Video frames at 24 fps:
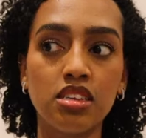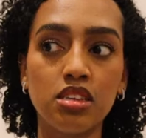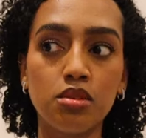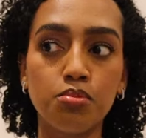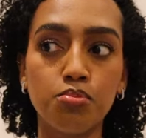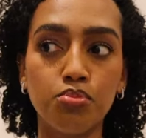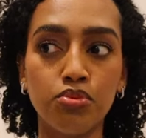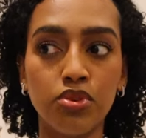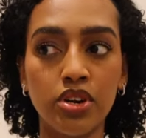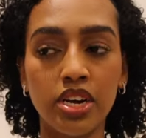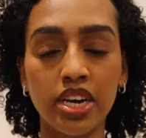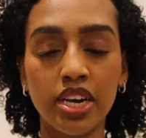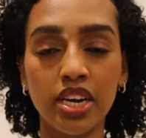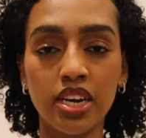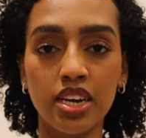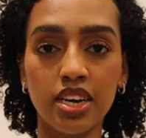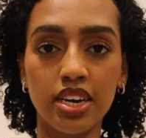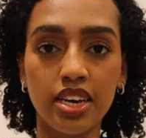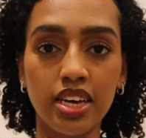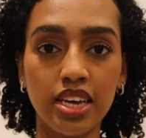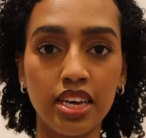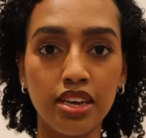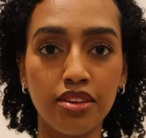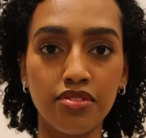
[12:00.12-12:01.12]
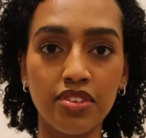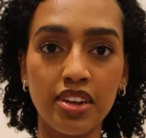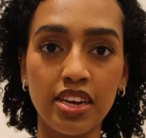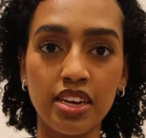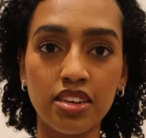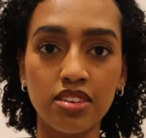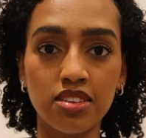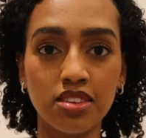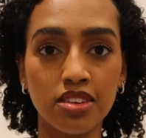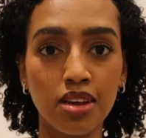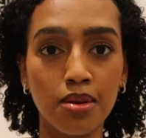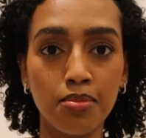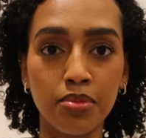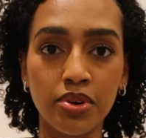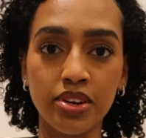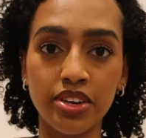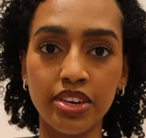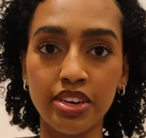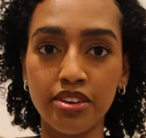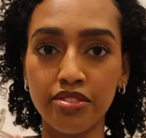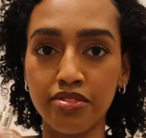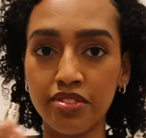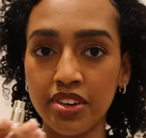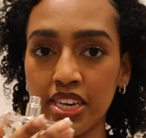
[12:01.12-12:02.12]
spring evenings, summer
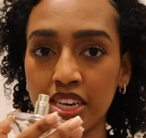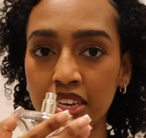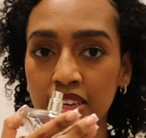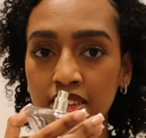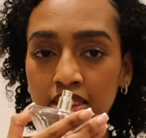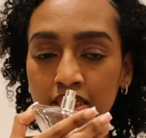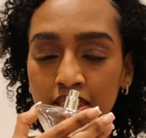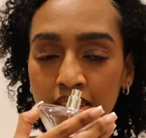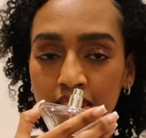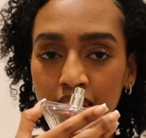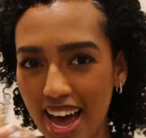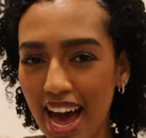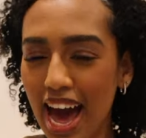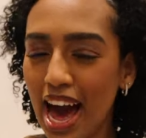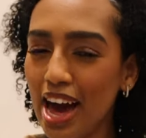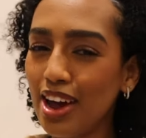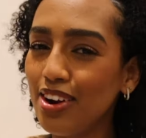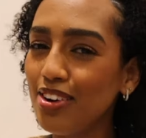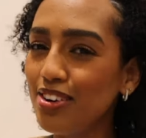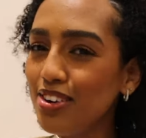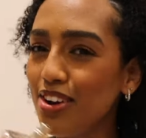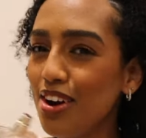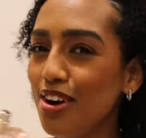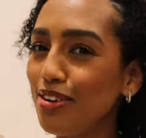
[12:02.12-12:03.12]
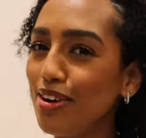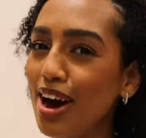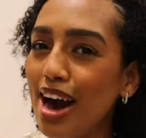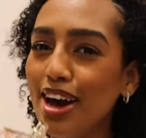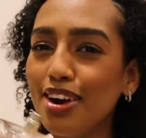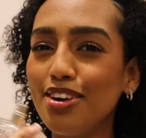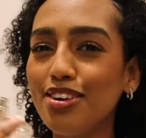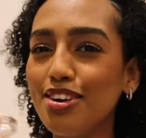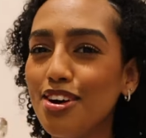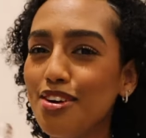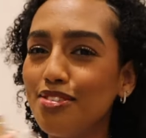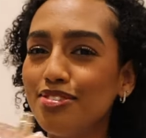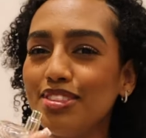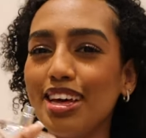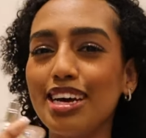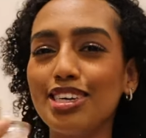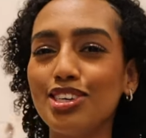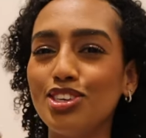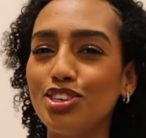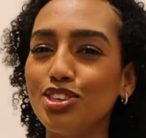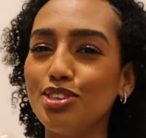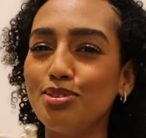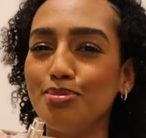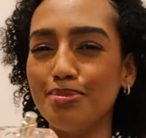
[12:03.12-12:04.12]
evenings. I don't know if
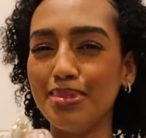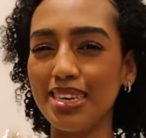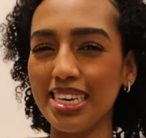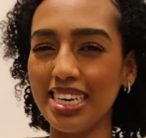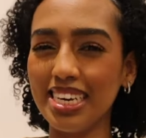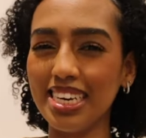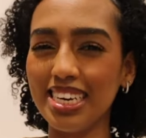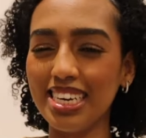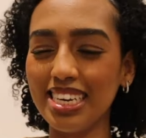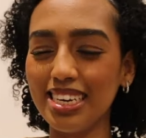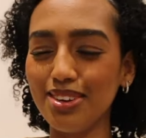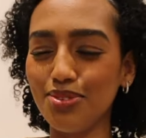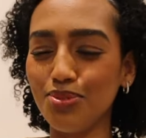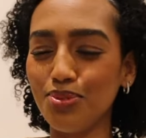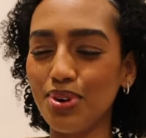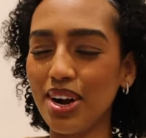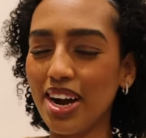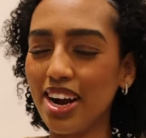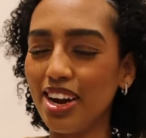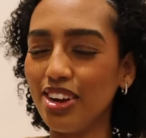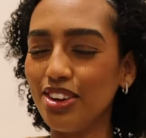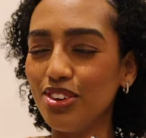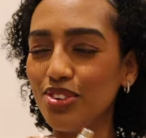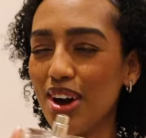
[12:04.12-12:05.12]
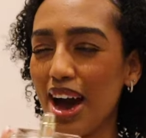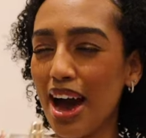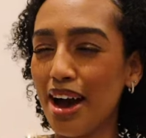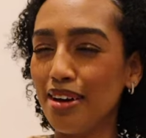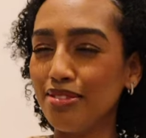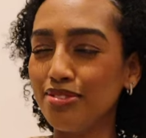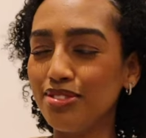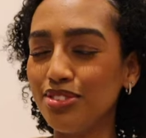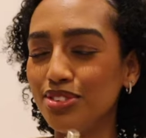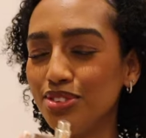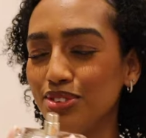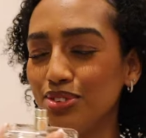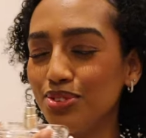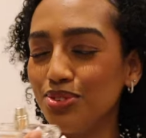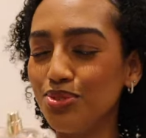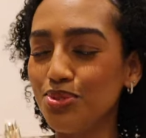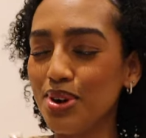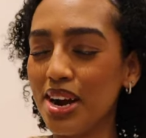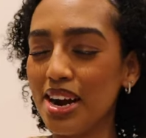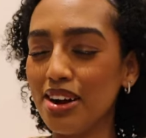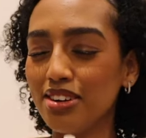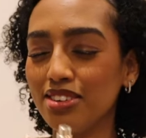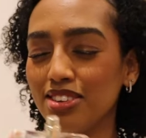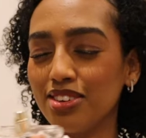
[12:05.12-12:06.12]
that's just me, where you have to
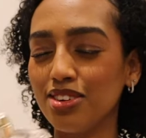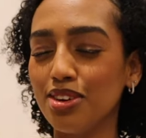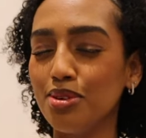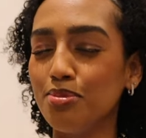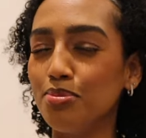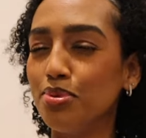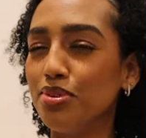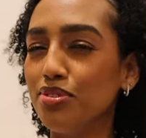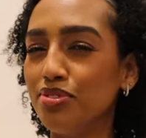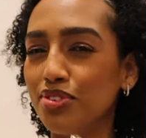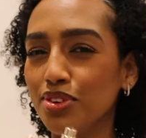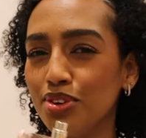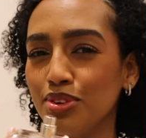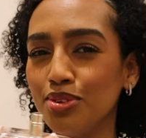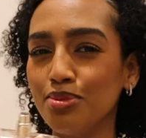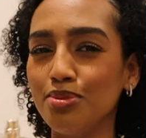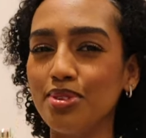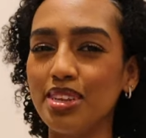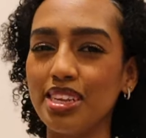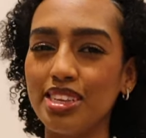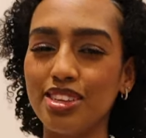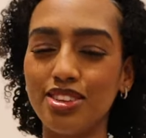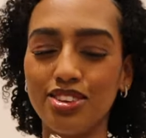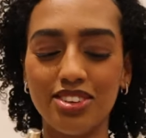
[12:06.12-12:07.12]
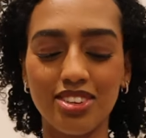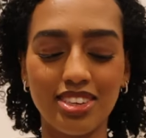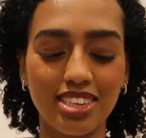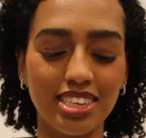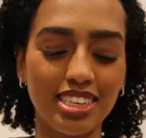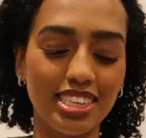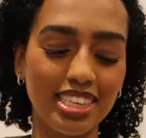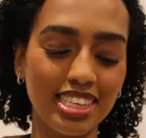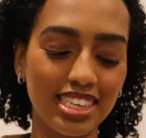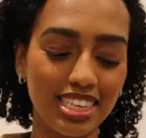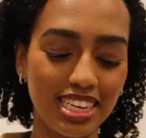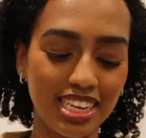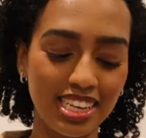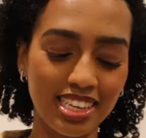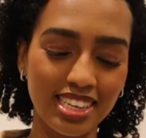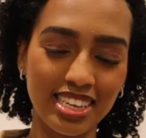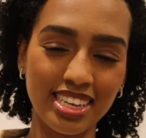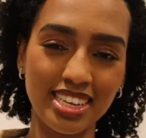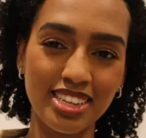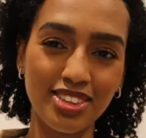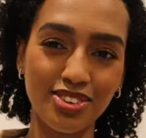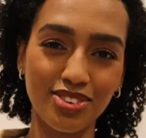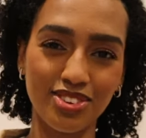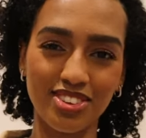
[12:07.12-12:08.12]
wear certain perfumes at certain
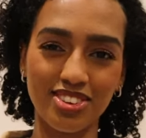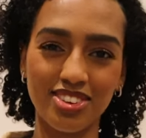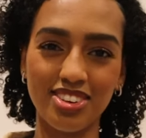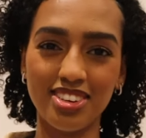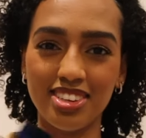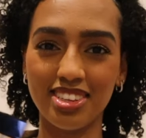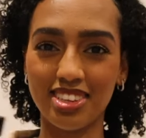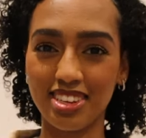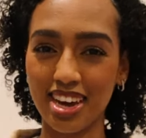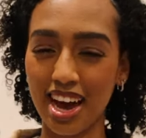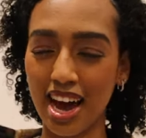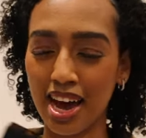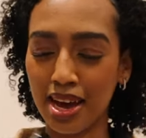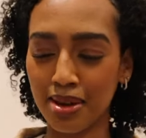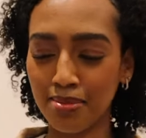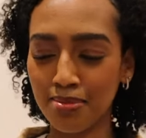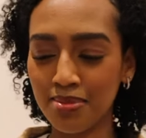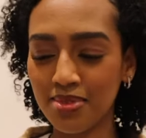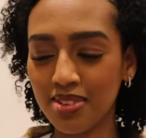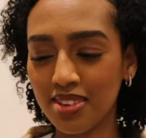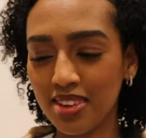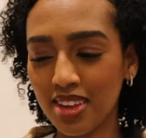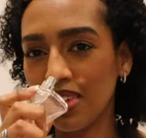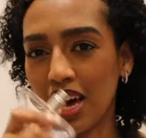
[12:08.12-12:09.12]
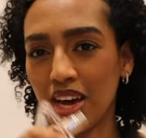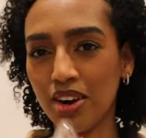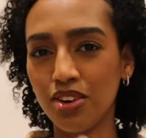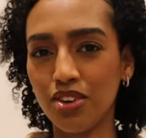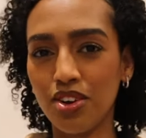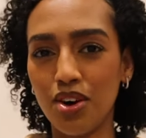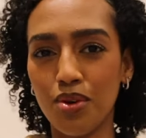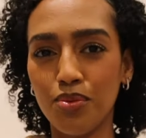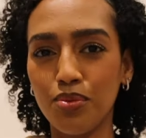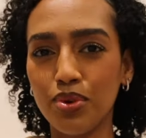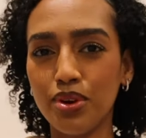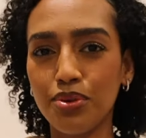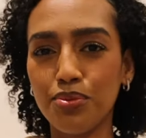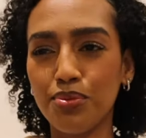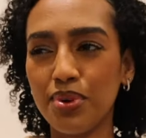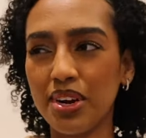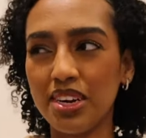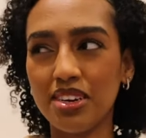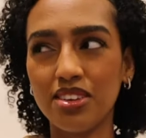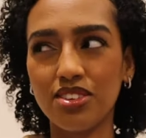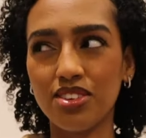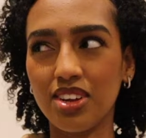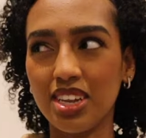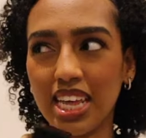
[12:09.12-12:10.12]
seasons or certain times. I don't know, I wouldn't wear
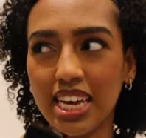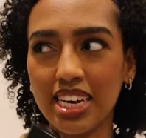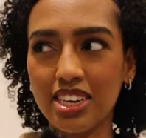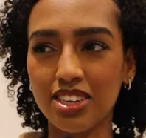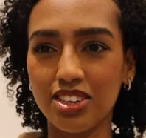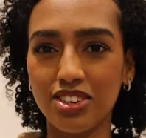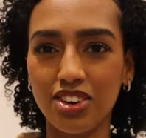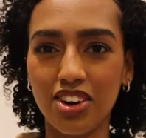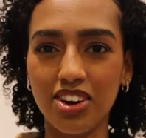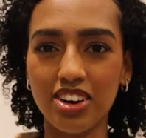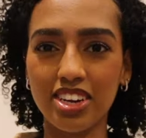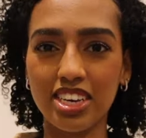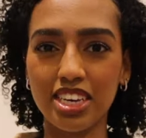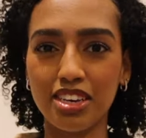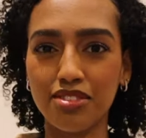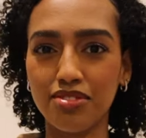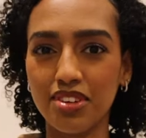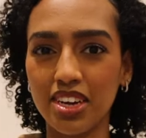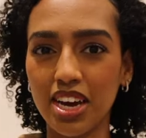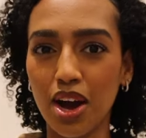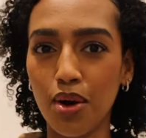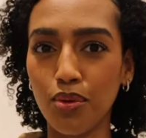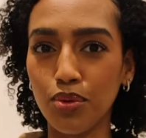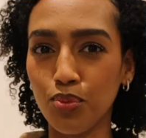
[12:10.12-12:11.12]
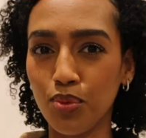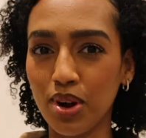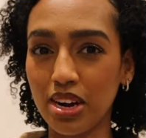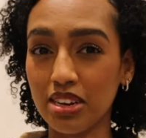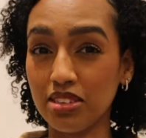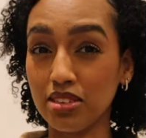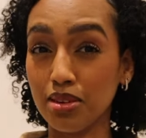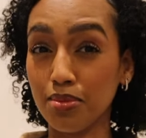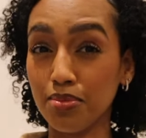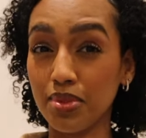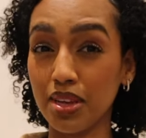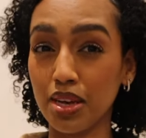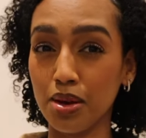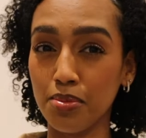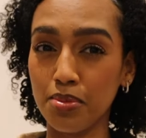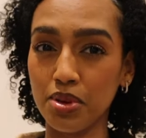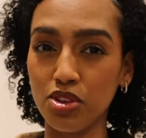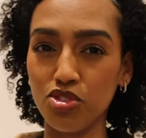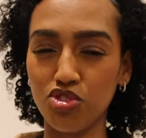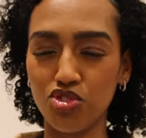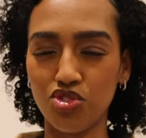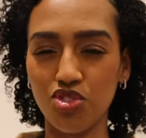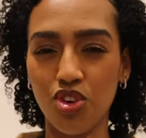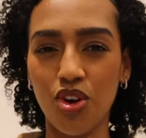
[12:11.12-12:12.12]
this on like a dark evening. I would wear something a
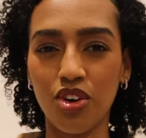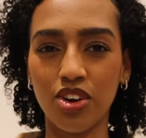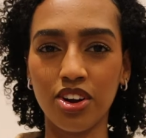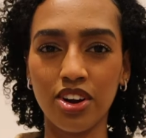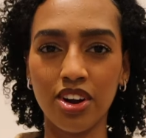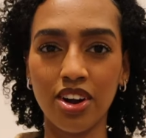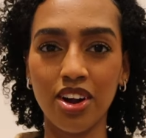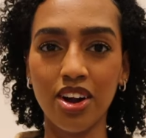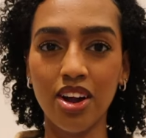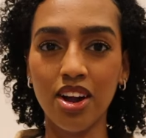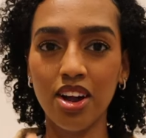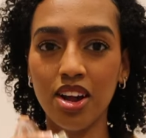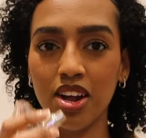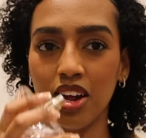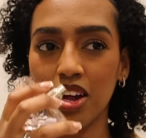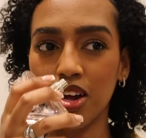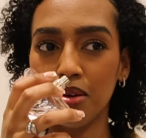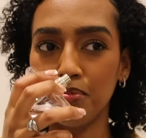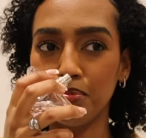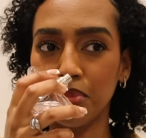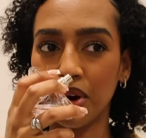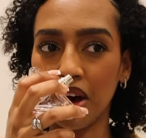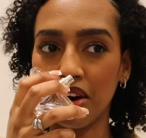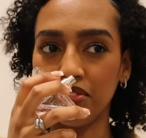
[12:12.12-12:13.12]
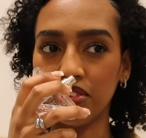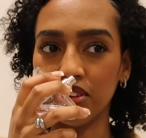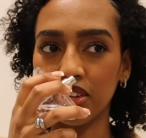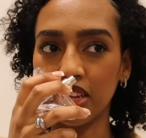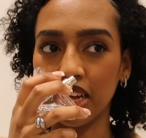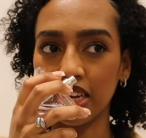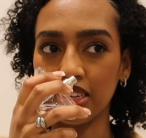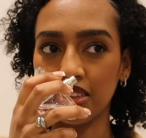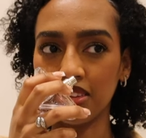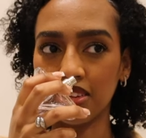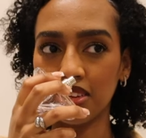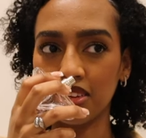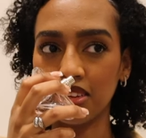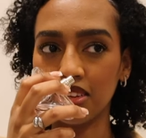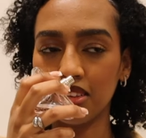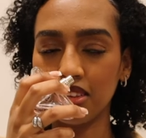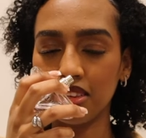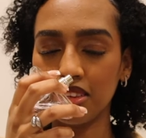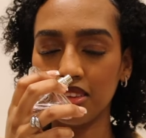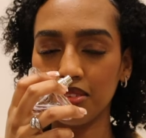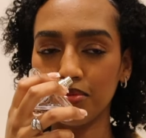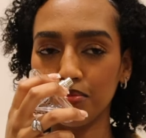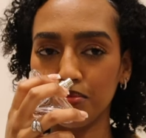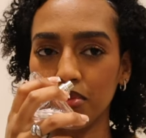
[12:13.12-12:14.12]
bit stronger, but I feel like
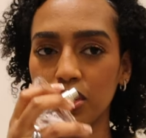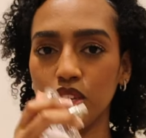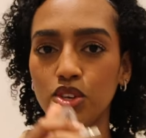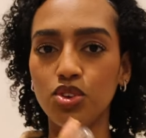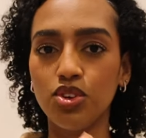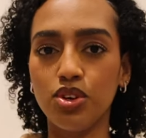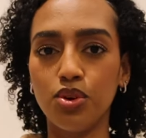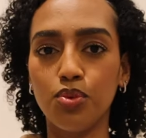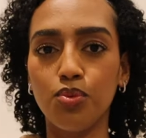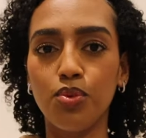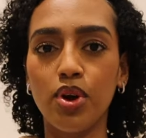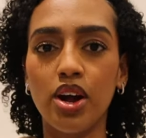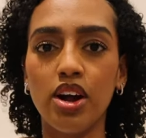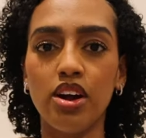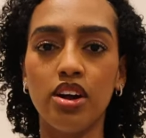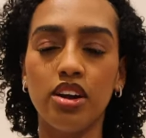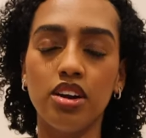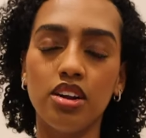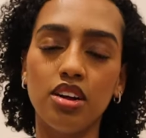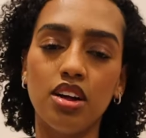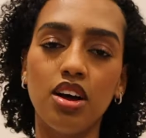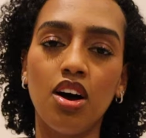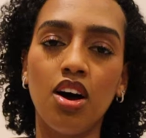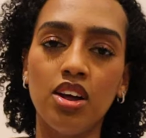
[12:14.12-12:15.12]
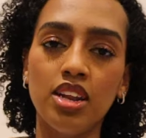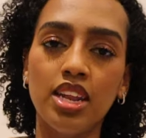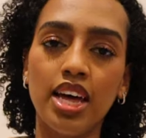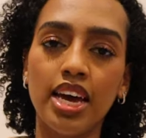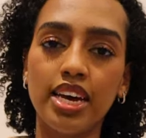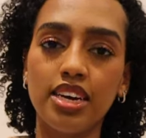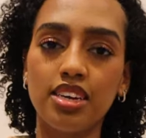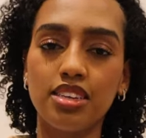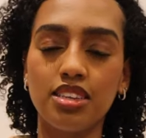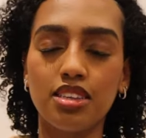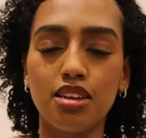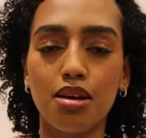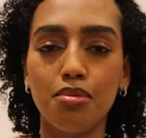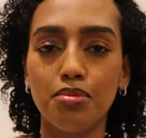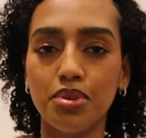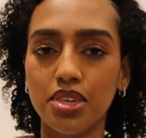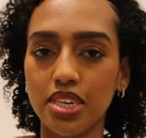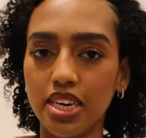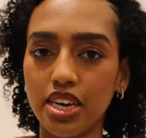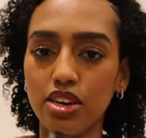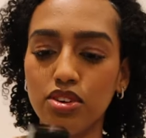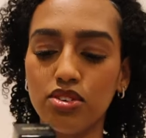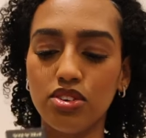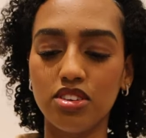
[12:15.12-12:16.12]
this, you can wear it on like a summer
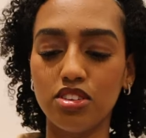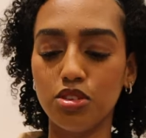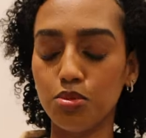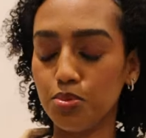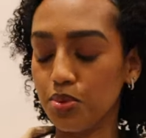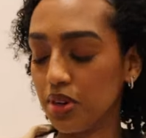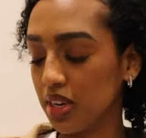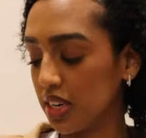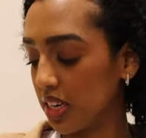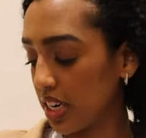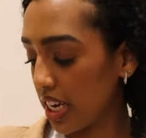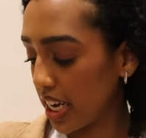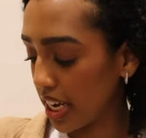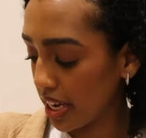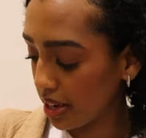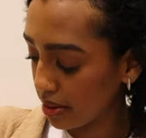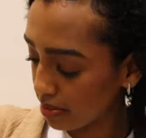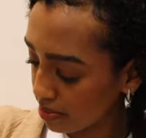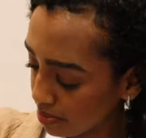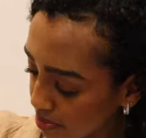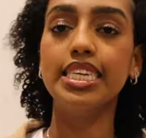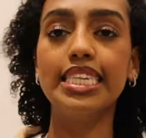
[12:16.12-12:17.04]
day or a spring day.